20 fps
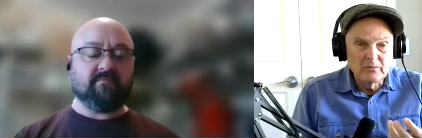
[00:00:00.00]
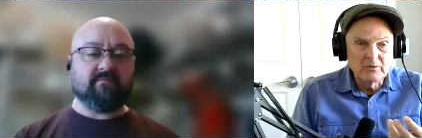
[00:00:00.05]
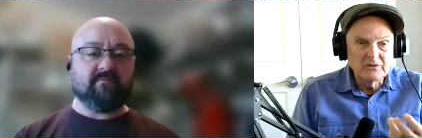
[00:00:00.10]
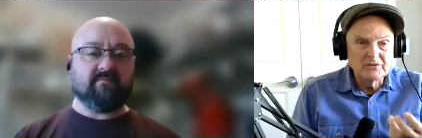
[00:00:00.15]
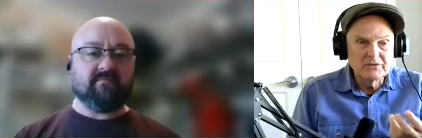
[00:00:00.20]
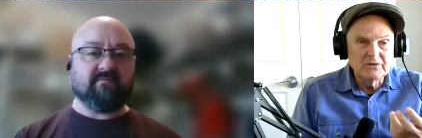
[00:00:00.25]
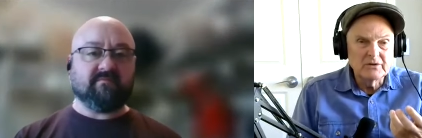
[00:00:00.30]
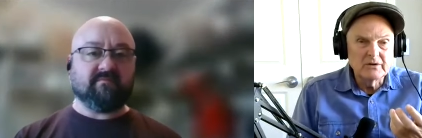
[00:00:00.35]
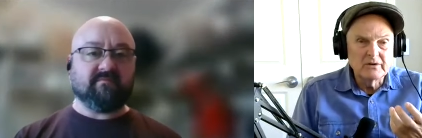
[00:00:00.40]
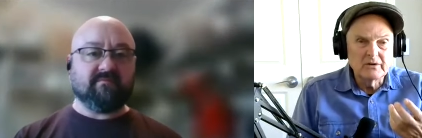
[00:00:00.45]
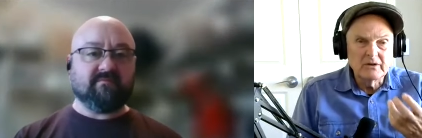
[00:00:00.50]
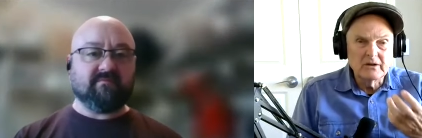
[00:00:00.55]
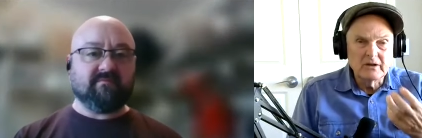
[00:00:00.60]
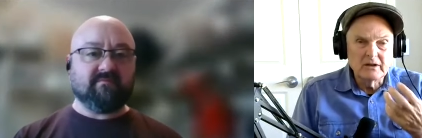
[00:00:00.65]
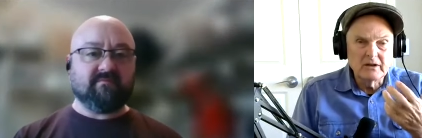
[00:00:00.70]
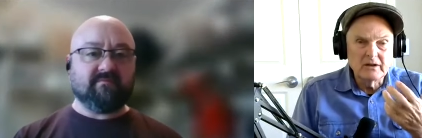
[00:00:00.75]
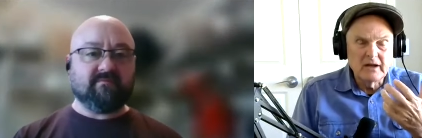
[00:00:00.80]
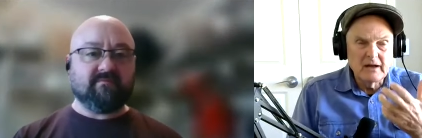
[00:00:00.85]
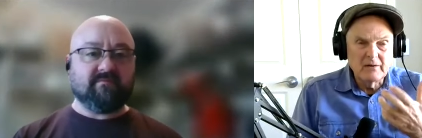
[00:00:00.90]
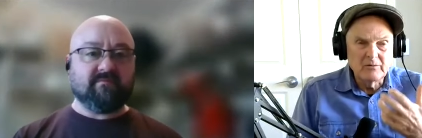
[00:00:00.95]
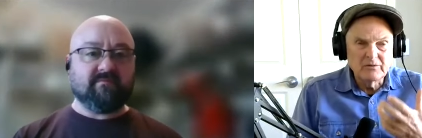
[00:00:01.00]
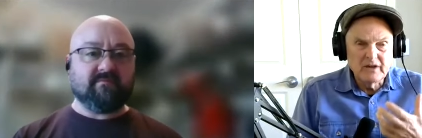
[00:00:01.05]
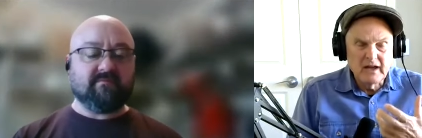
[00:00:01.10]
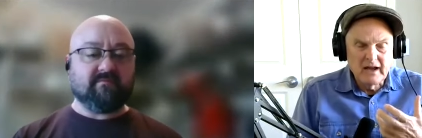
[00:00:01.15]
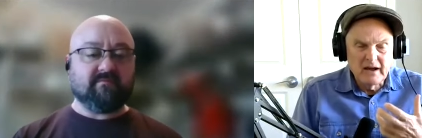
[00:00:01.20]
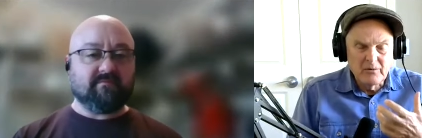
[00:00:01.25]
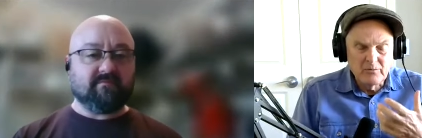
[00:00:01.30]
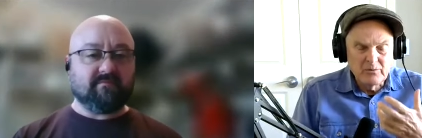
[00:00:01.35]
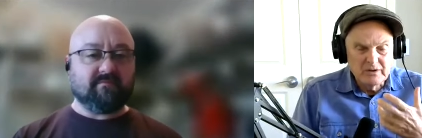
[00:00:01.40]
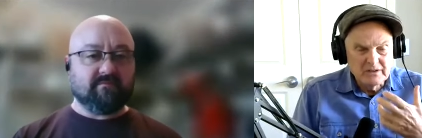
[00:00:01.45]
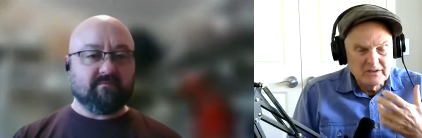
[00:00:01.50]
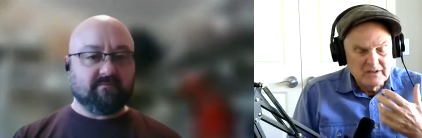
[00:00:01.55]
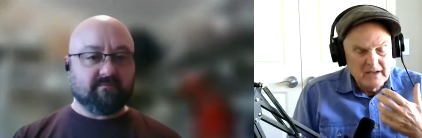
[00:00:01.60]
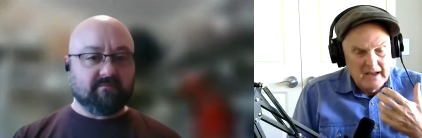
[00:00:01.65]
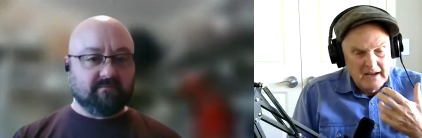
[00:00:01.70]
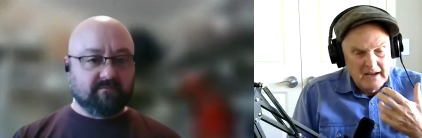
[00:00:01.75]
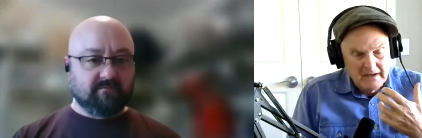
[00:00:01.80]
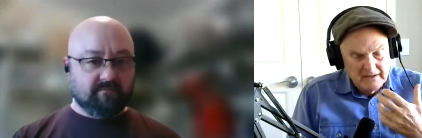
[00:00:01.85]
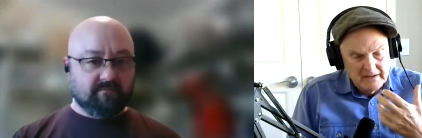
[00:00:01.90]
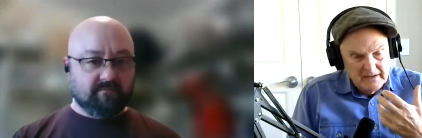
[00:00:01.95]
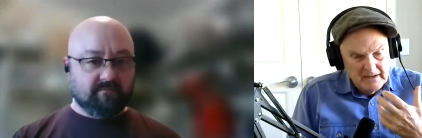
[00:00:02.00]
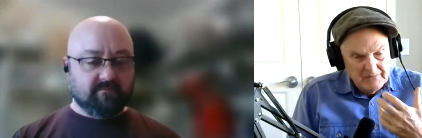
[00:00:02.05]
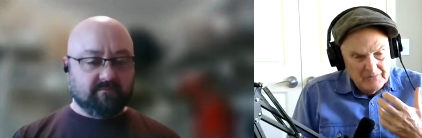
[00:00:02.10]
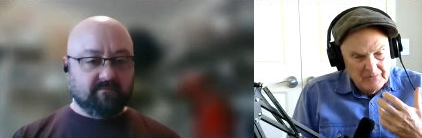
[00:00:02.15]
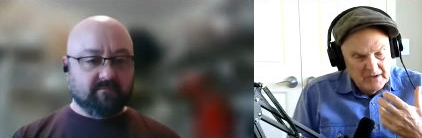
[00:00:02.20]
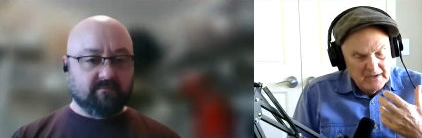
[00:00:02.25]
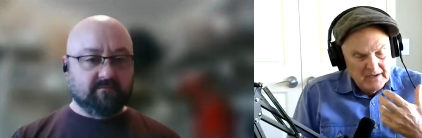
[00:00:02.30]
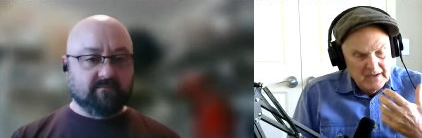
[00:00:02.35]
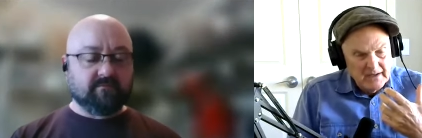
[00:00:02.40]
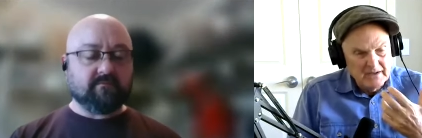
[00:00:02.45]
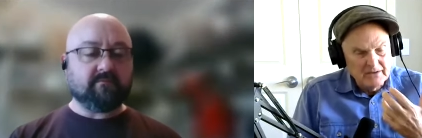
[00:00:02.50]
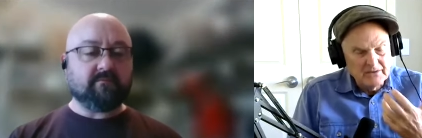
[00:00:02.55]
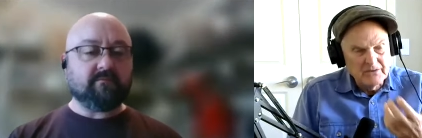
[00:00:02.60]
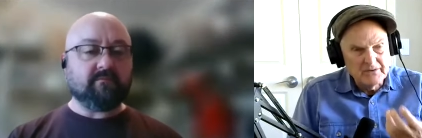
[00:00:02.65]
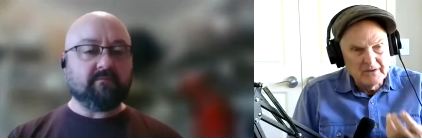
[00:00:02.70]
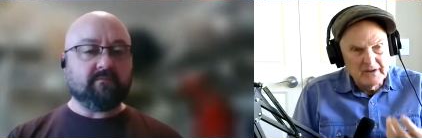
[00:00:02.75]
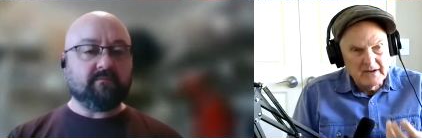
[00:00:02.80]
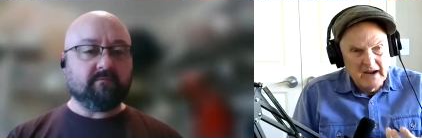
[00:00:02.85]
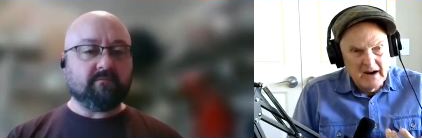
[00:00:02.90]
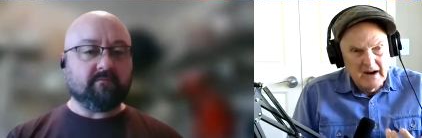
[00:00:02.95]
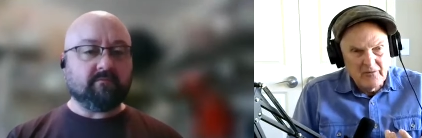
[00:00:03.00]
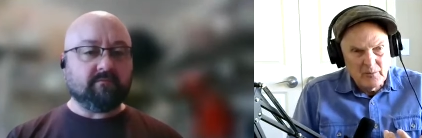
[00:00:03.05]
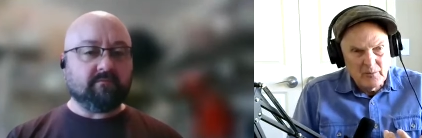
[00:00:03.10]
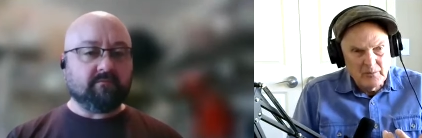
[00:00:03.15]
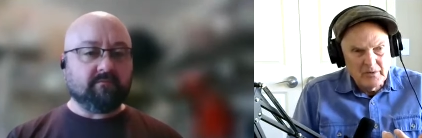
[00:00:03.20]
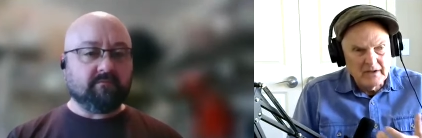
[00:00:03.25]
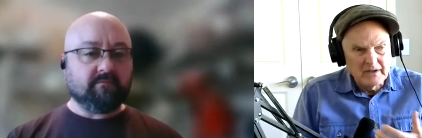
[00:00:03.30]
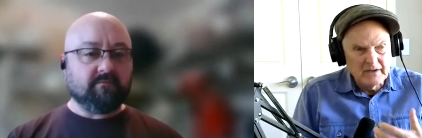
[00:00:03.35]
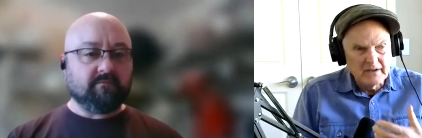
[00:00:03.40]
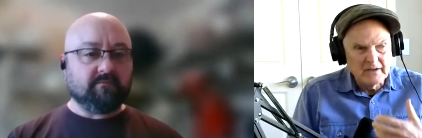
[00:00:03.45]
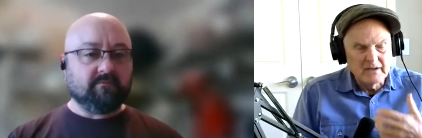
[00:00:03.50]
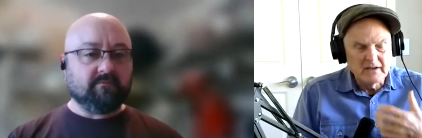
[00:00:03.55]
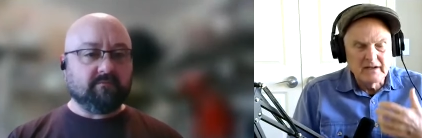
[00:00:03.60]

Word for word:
Speaker 1: Was there uh, how was how was how did they relate to the government and,